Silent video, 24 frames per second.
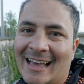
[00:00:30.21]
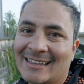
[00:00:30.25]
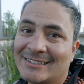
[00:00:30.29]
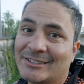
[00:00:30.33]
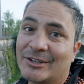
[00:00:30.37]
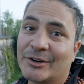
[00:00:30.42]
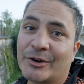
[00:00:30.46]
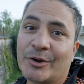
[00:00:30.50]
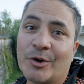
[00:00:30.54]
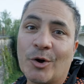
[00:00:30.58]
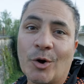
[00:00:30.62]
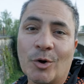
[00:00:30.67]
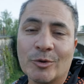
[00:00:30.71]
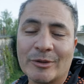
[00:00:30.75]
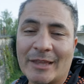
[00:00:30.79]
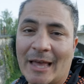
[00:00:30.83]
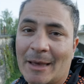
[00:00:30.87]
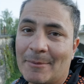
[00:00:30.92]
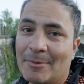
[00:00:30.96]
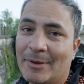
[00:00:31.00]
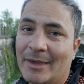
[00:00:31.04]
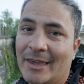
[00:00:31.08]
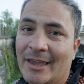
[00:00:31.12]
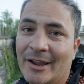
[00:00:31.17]
as they're called
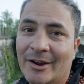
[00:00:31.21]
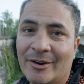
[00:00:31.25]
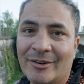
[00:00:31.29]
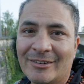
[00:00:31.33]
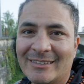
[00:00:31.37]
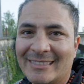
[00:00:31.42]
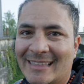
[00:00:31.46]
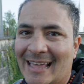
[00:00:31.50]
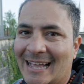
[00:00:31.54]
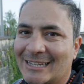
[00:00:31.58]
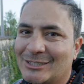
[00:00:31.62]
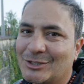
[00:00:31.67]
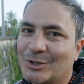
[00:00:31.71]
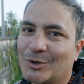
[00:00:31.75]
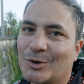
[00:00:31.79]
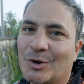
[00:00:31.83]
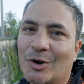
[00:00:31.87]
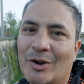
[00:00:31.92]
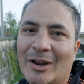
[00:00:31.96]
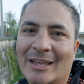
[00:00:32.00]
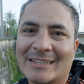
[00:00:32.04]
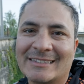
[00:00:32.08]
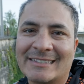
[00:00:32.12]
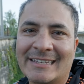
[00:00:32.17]
up here, not
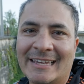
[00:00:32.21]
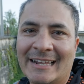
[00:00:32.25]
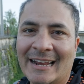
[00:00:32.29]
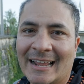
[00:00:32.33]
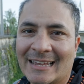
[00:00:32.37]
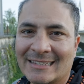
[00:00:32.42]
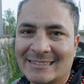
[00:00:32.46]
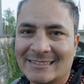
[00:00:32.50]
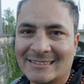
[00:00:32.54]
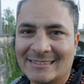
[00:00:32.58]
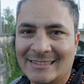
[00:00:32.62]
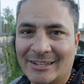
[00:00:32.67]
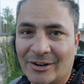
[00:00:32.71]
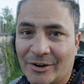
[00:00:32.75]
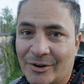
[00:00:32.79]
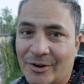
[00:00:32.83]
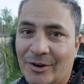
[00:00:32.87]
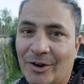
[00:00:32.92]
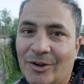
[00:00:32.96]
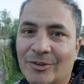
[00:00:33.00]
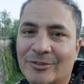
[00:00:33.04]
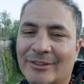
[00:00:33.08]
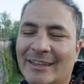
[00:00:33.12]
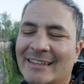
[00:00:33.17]
chocolatinas, they're
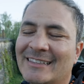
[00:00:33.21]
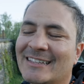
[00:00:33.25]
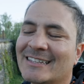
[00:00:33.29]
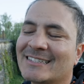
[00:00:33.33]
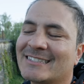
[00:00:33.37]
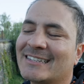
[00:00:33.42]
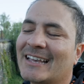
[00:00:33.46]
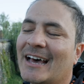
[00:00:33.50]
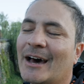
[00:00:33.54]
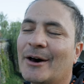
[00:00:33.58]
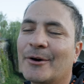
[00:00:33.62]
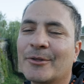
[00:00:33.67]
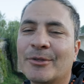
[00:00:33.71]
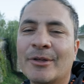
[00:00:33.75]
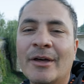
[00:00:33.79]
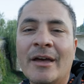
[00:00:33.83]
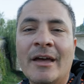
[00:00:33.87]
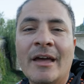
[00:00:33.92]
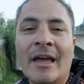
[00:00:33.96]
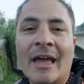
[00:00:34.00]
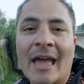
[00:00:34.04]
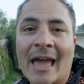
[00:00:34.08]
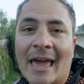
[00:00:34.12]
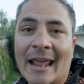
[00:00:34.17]
called in the South.
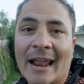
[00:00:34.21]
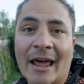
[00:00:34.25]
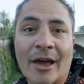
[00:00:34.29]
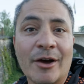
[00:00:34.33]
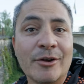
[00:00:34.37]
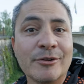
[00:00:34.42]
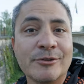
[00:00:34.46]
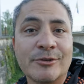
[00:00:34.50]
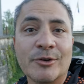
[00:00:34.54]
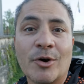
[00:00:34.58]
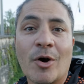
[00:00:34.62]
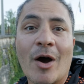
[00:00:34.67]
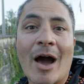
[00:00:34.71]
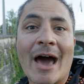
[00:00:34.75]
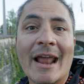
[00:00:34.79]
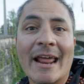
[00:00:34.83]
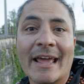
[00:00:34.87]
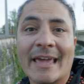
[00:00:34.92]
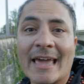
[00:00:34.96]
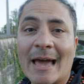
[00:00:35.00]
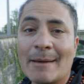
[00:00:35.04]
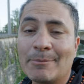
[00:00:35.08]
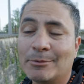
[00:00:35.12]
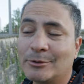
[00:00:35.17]
And I also had
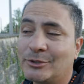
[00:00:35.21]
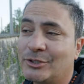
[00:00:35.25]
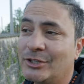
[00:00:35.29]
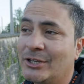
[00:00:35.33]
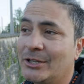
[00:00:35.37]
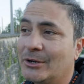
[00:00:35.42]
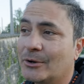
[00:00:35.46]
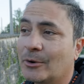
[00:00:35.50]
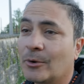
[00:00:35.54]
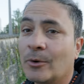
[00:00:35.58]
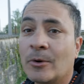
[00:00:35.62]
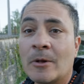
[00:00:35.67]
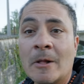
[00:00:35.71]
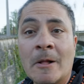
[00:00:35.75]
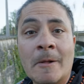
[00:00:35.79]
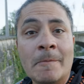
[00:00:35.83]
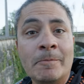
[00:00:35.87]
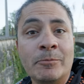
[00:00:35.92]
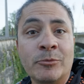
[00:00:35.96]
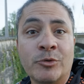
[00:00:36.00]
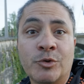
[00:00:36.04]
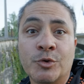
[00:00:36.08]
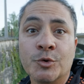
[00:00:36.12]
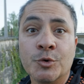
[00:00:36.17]
a cappuccino.
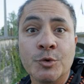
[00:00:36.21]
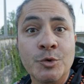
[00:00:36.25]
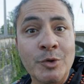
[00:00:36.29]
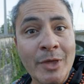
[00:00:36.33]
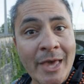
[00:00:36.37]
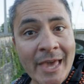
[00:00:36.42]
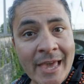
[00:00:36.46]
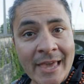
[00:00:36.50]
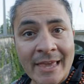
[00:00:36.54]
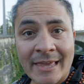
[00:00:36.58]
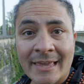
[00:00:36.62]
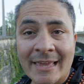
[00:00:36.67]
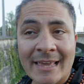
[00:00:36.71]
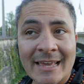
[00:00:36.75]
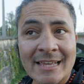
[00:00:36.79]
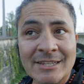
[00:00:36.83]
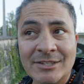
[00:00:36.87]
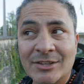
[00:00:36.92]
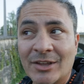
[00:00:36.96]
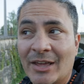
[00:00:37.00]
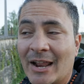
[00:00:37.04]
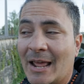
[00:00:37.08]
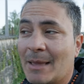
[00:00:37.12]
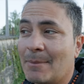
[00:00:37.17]
Today
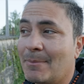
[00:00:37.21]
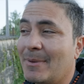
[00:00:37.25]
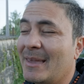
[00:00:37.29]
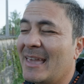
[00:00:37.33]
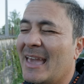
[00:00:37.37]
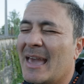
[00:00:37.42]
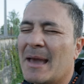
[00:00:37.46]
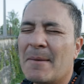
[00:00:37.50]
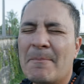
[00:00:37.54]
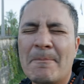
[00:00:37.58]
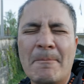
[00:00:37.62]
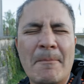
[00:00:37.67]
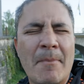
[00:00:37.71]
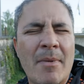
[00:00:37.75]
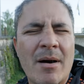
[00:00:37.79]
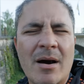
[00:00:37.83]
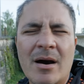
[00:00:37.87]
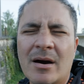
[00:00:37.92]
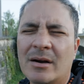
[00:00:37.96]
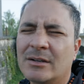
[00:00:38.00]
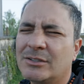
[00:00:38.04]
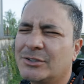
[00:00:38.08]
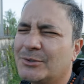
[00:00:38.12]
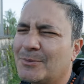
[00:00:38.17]
is gonna be a
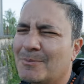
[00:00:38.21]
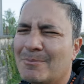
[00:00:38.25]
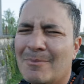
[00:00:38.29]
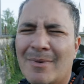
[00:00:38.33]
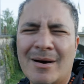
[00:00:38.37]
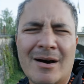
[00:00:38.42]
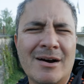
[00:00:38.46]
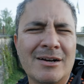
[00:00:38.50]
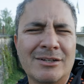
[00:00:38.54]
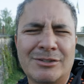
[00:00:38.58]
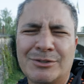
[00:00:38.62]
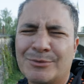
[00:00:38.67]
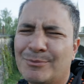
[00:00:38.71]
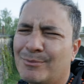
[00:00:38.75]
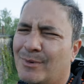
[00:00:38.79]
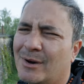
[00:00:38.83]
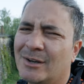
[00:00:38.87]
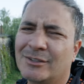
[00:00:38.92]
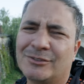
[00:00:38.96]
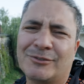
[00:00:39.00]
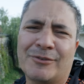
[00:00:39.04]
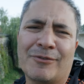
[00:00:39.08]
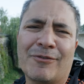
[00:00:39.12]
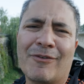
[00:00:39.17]
much
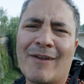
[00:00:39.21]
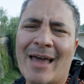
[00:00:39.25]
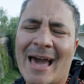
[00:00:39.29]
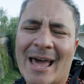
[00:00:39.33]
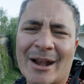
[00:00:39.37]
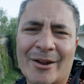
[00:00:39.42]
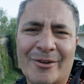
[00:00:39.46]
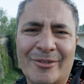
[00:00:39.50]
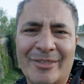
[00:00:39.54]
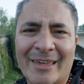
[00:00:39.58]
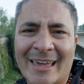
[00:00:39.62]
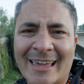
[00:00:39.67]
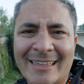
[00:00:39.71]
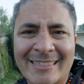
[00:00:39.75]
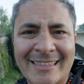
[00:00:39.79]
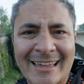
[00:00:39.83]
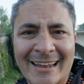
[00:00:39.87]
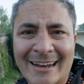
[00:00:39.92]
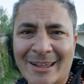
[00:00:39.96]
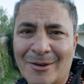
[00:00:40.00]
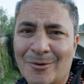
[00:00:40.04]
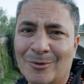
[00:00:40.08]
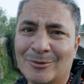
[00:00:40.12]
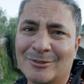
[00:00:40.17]
flatter day
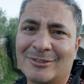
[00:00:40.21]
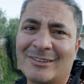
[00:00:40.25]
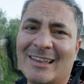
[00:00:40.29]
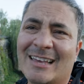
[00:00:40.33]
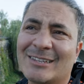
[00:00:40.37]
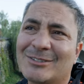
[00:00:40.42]
than it was